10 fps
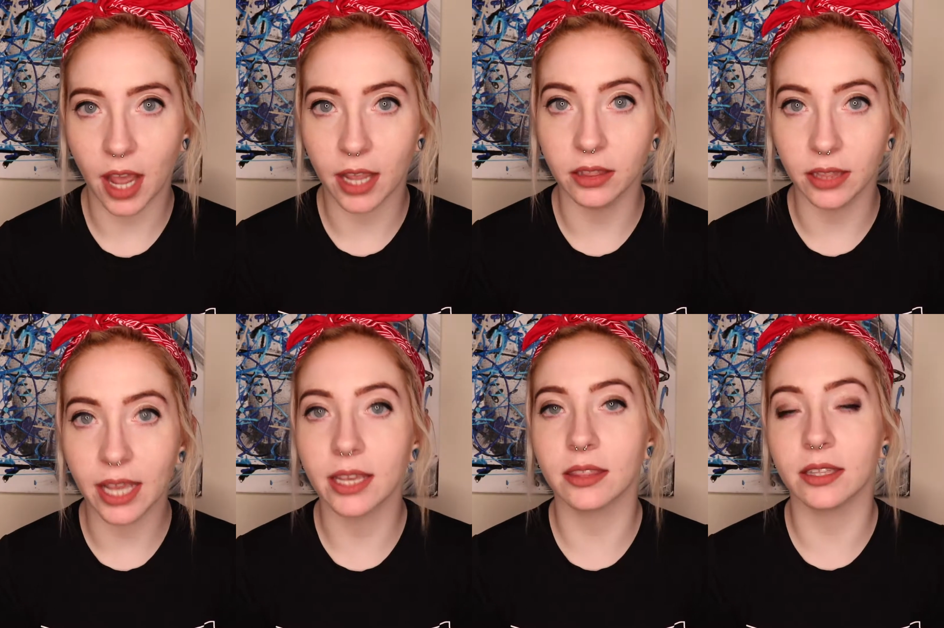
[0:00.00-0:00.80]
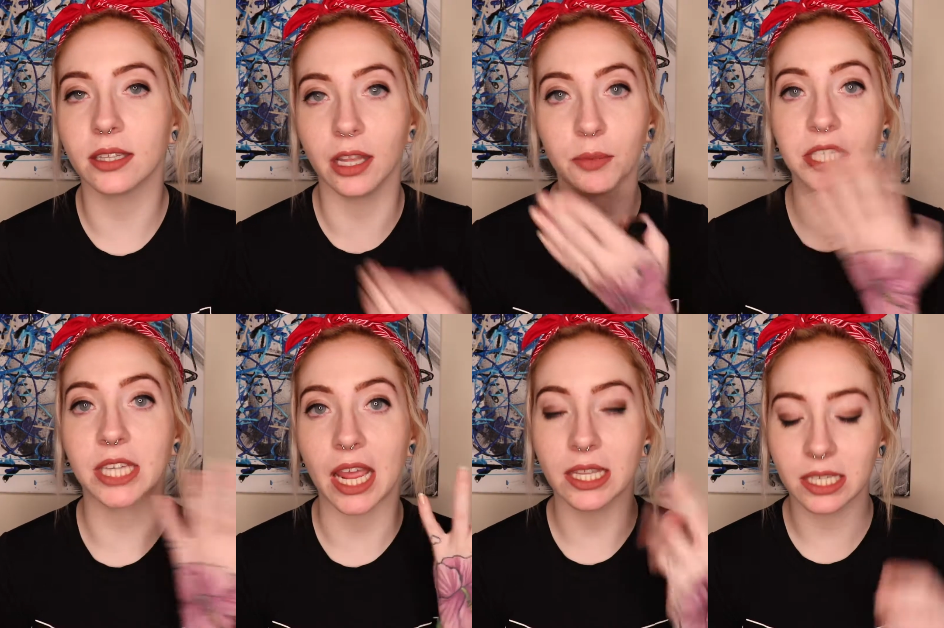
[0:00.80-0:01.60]
I like the lip
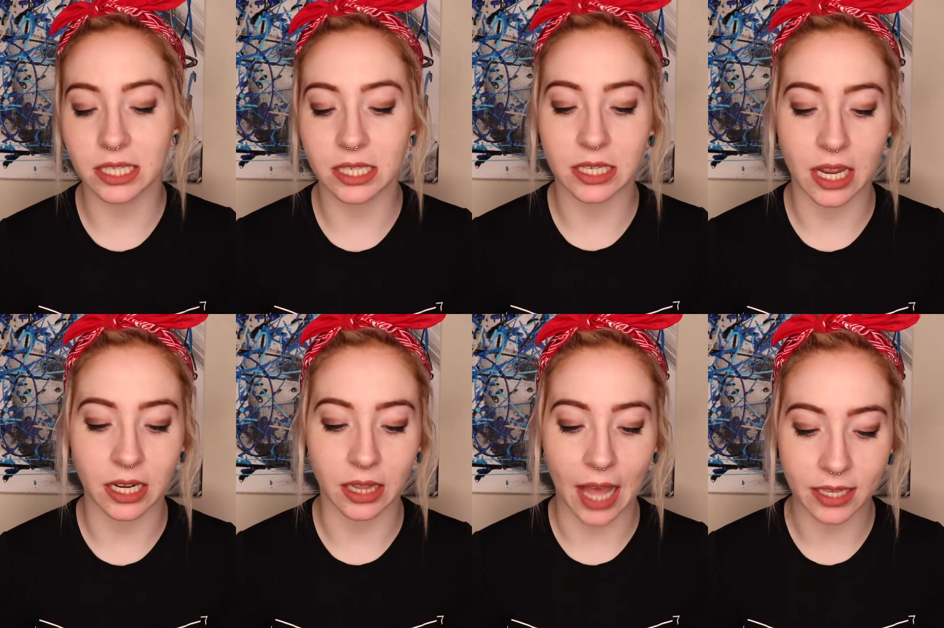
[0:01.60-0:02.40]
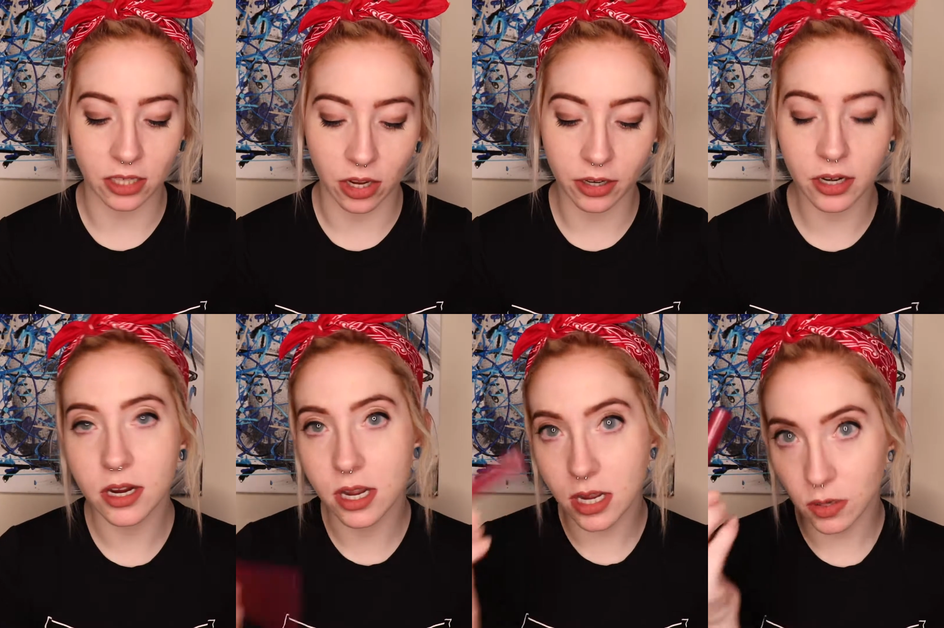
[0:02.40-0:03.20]
stains because they tend to last longer,
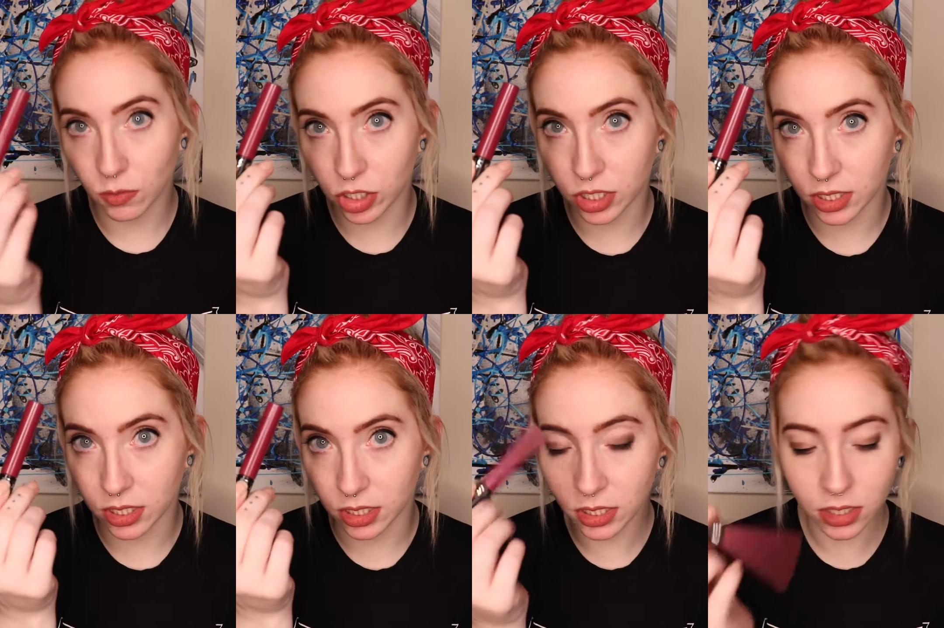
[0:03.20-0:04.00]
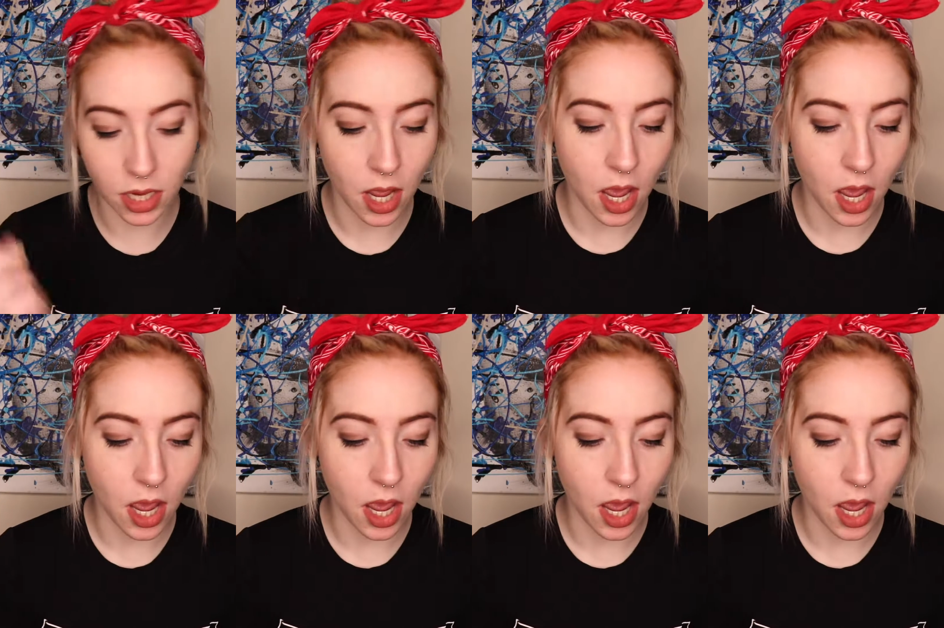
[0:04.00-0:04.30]
which this is.